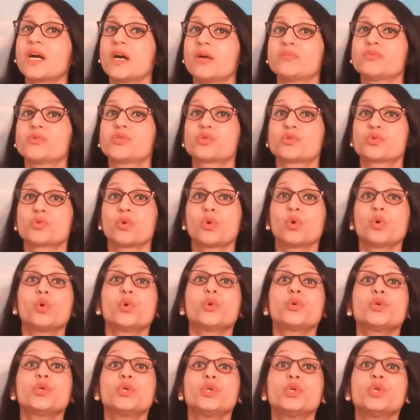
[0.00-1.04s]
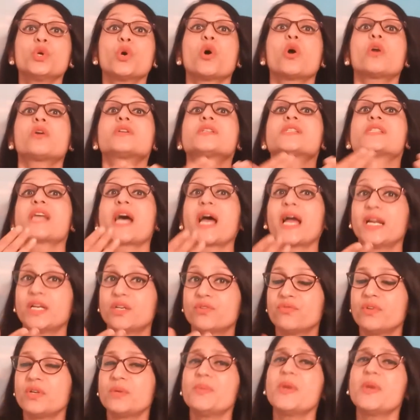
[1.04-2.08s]
comes, so your
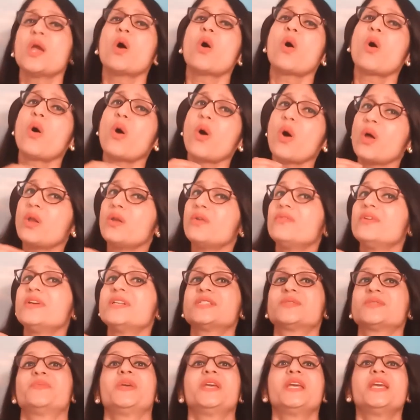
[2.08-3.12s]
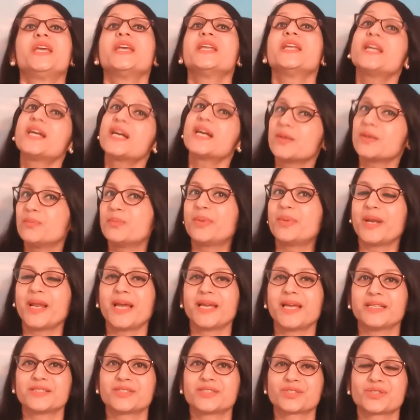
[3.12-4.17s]
site will be always be in
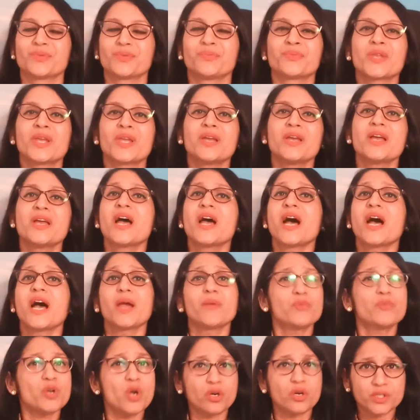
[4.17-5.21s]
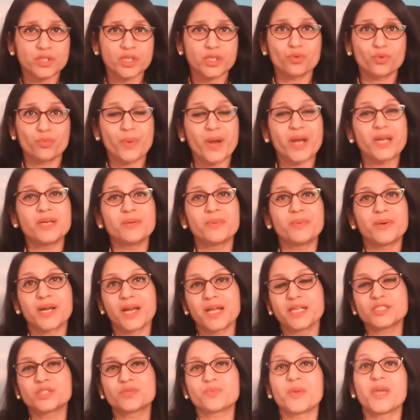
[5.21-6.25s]
compliance. I am Dr. Rupali
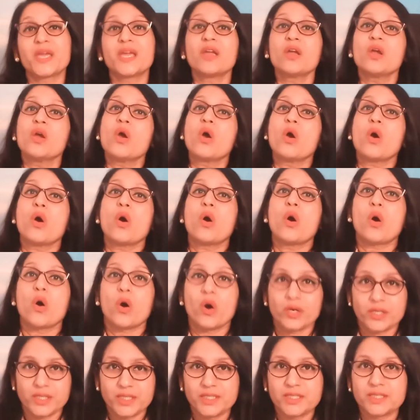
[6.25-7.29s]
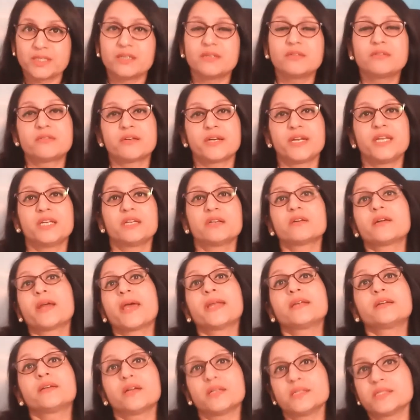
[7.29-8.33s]
Paranjape, auditor, trainer
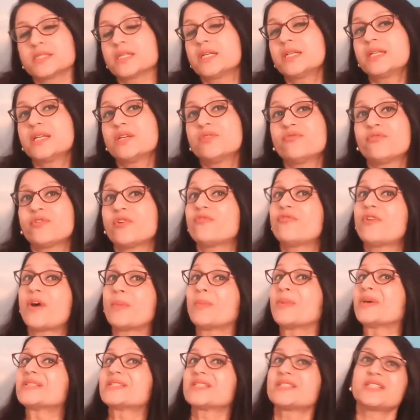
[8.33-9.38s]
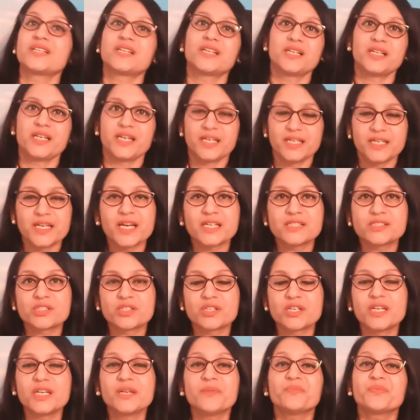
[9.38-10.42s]
and consultant for pharmaceutical
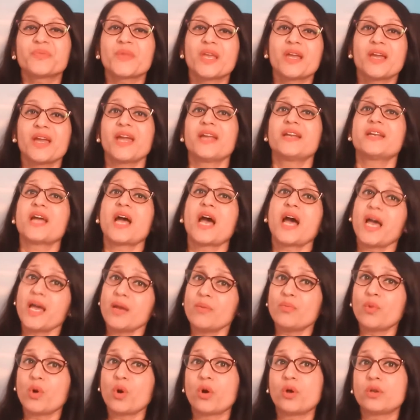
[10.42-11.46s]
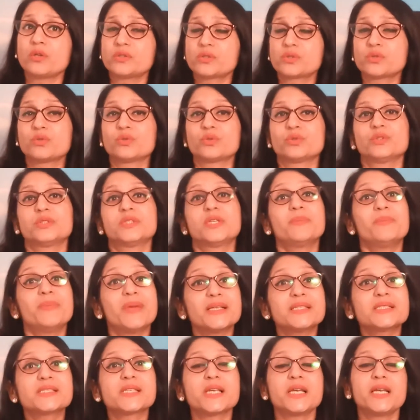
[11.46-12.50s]
industry, and I am also the
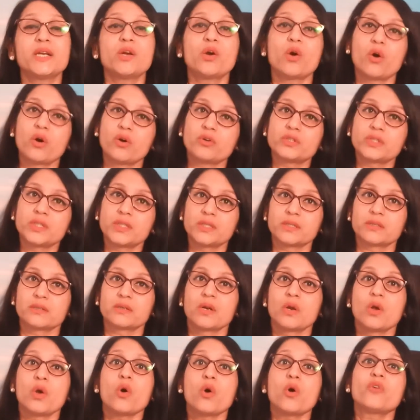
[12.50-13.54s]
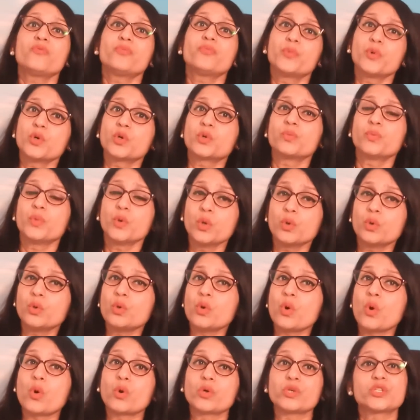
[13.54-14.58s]
best-selling author of book
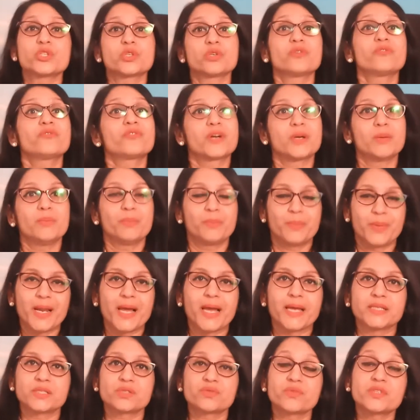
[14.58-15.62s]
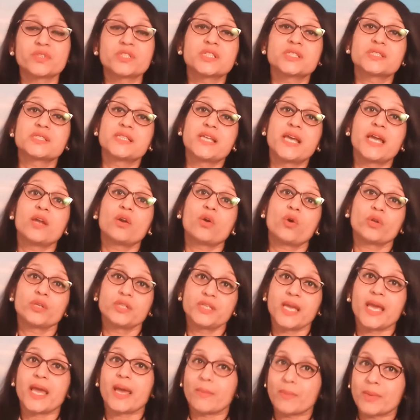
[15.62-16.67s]
Blue Ocean of Compliance, which is there on
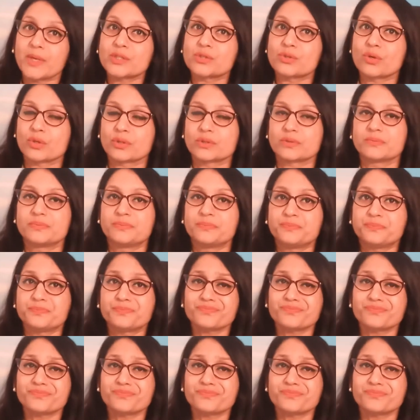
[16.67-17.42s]
the Amazon.